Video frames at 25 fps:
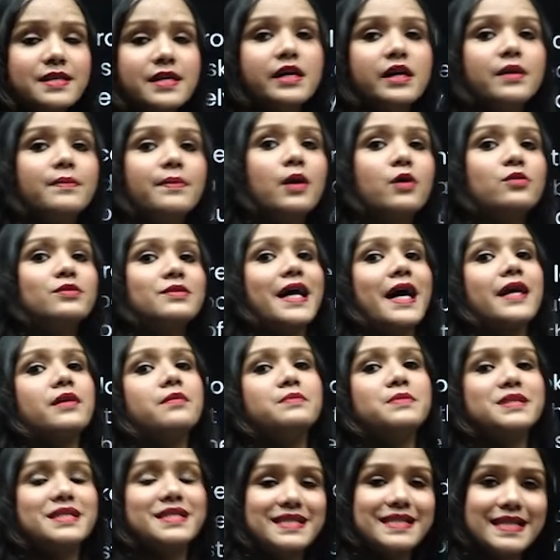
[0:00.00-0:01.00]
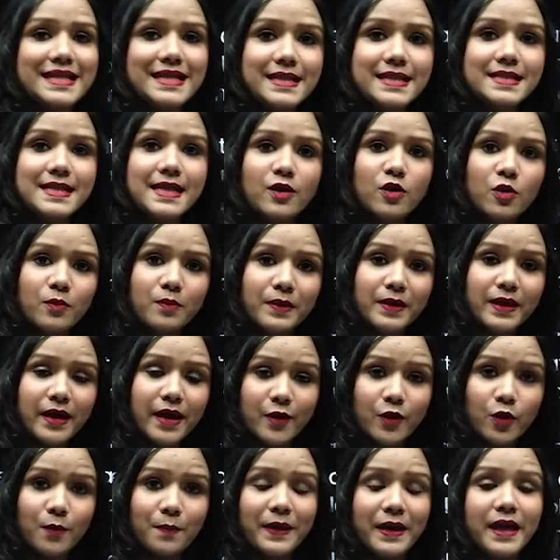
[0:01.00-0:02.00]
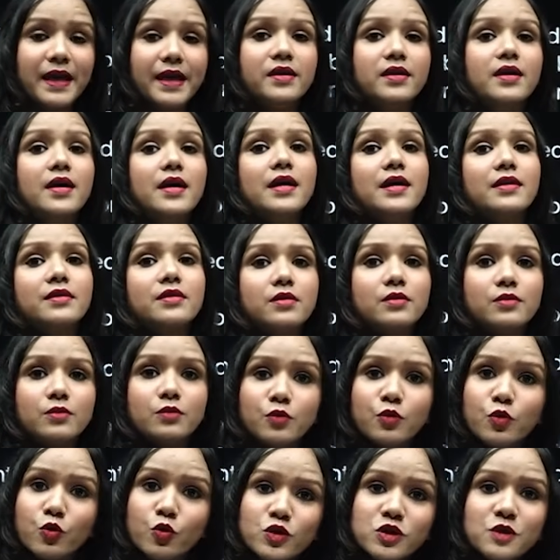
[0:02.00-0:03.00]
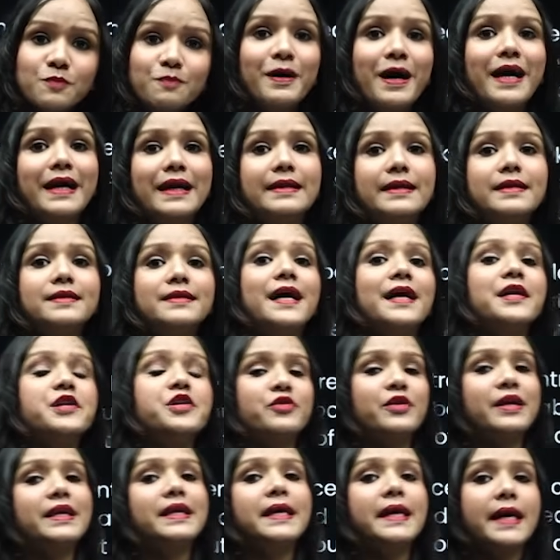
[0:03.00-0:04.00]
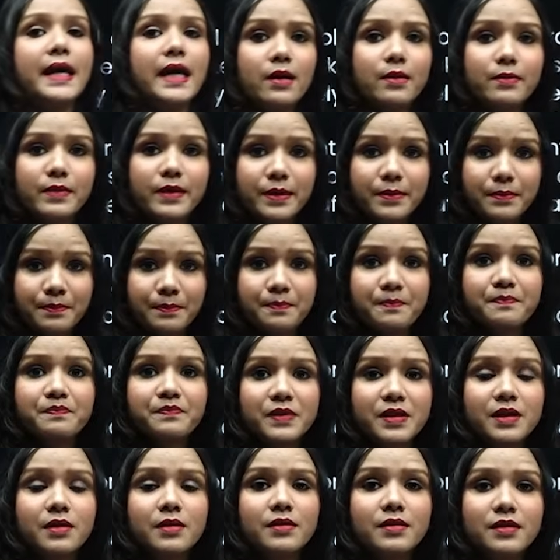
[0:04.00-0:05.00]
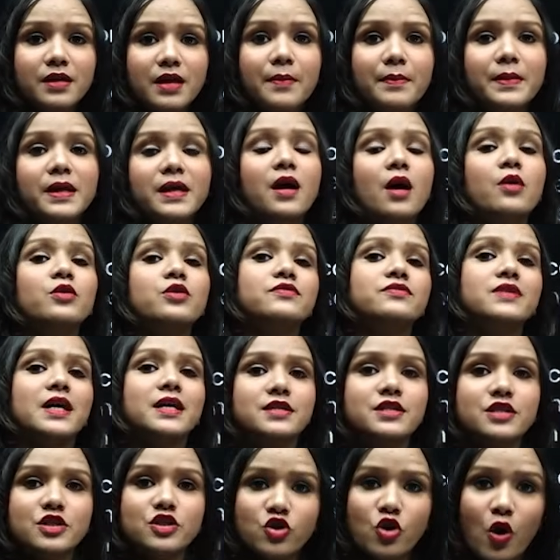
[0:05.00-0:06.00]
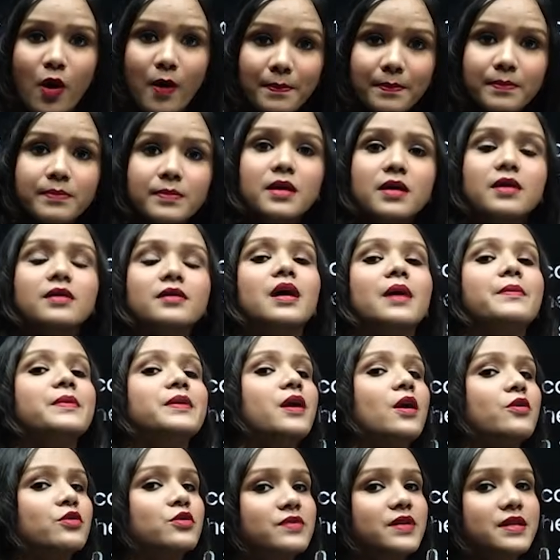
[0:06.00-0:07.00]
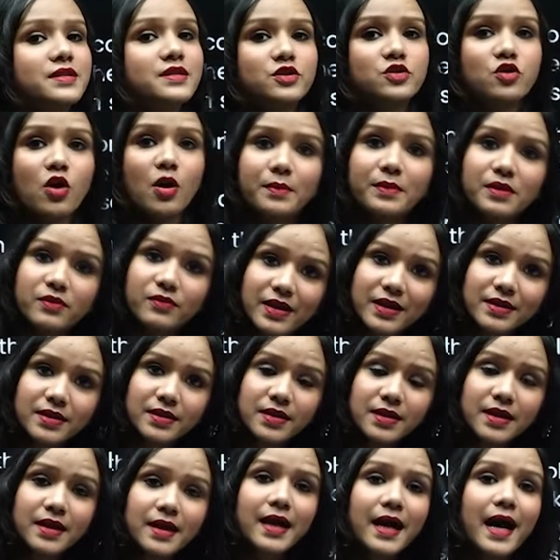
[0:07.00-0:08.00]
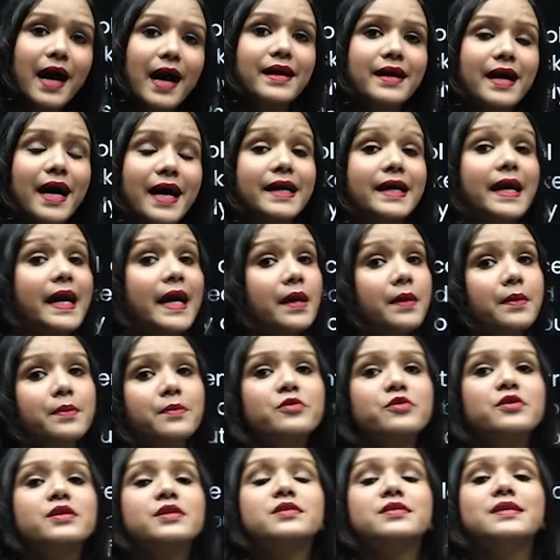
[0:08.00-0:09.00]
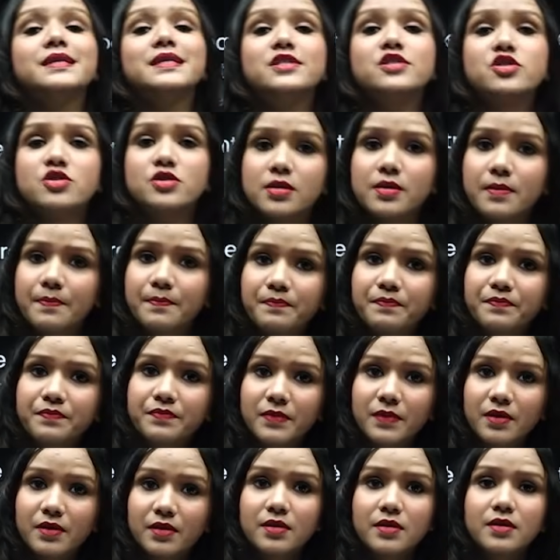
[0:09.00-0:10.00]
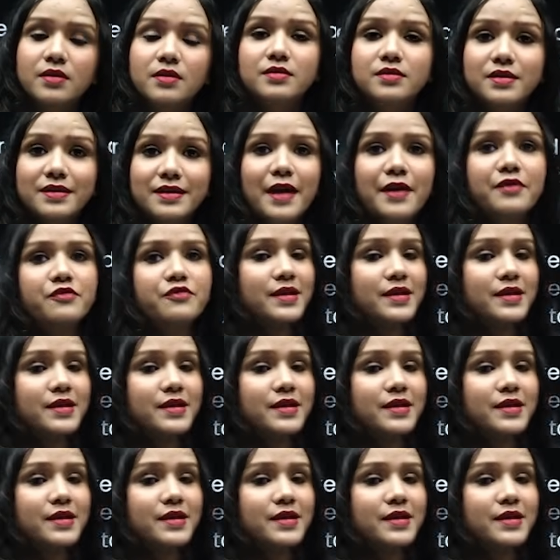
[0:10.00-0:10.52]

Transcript: about that mysterious aeroplane whose pilot had really helped him coming out of that storm, coming out of that stormy weather, and had helped him reach the runway